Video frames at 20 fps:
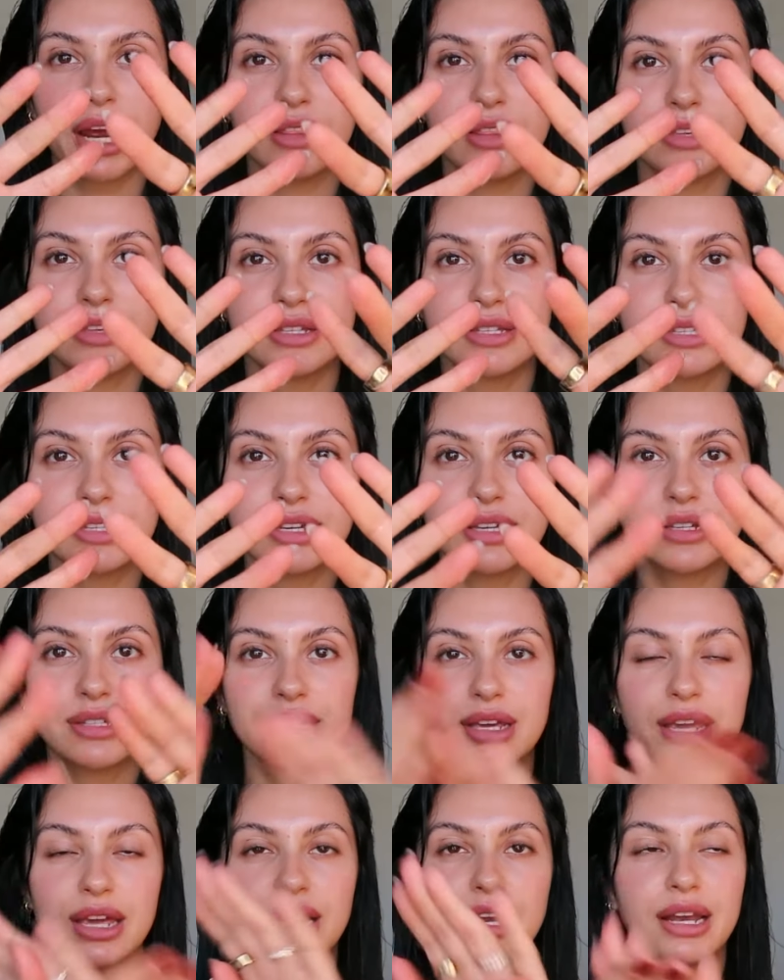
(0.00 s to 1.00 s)
This is
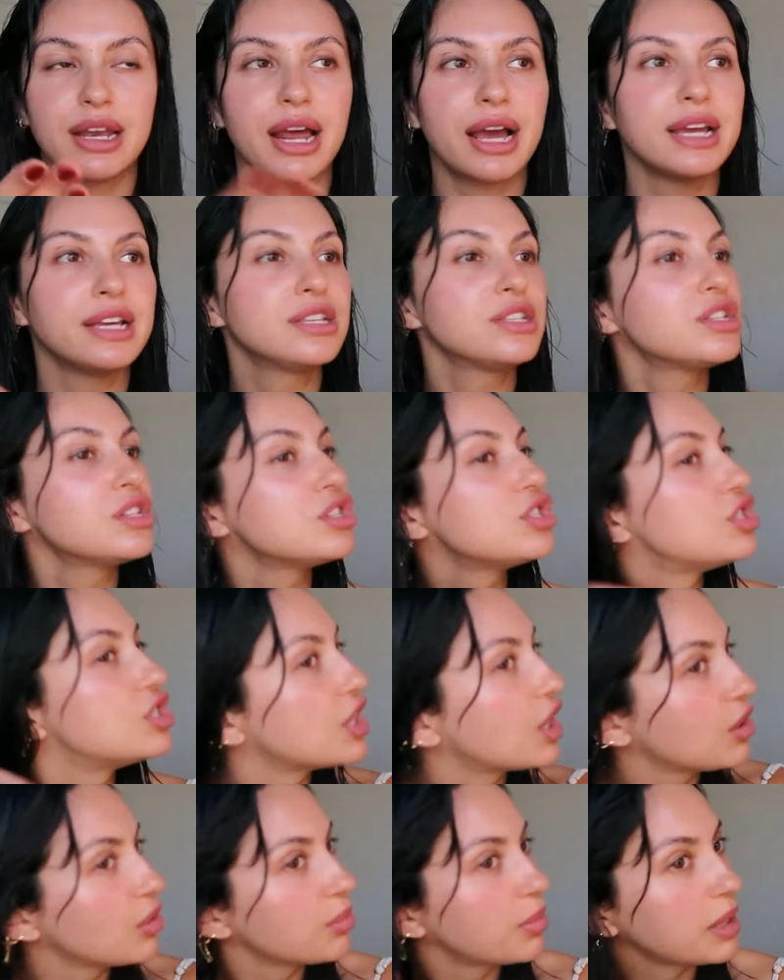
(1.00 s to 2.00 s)
a nice
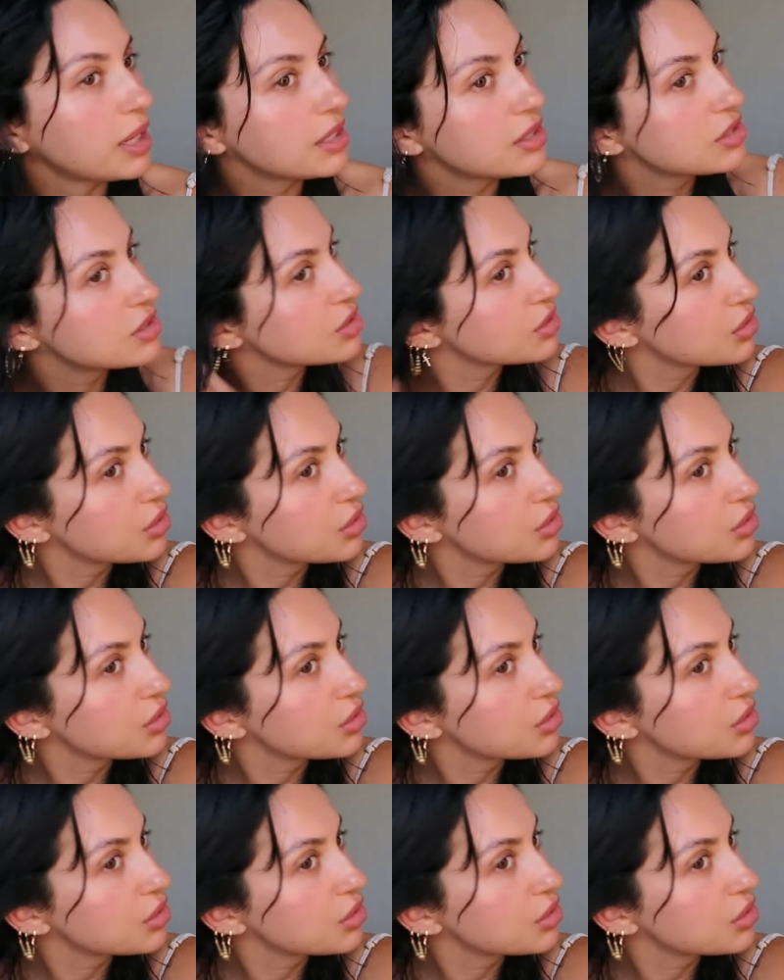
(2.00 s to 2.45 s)
gel based